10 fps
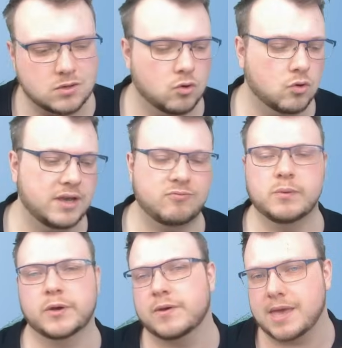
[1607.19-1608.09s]
or if we were
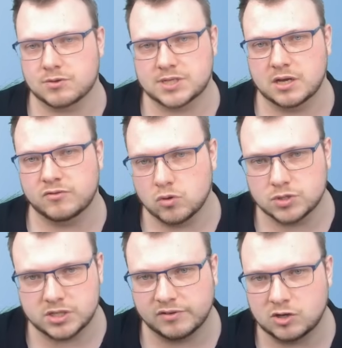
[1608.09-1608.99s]
going outside, of course,
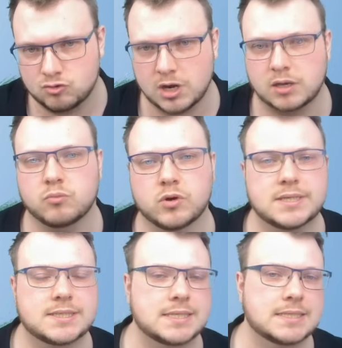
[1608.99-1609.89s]
stuff like Dragon
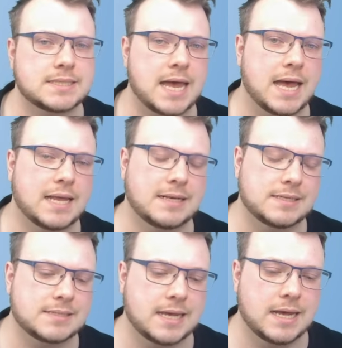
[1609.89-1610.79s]
Princes
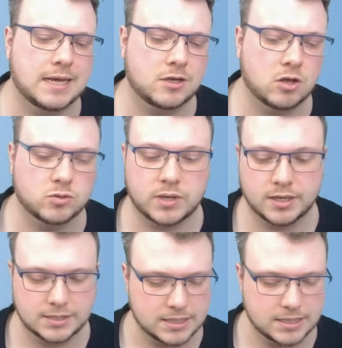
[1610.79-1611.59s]
and Cold War Knights.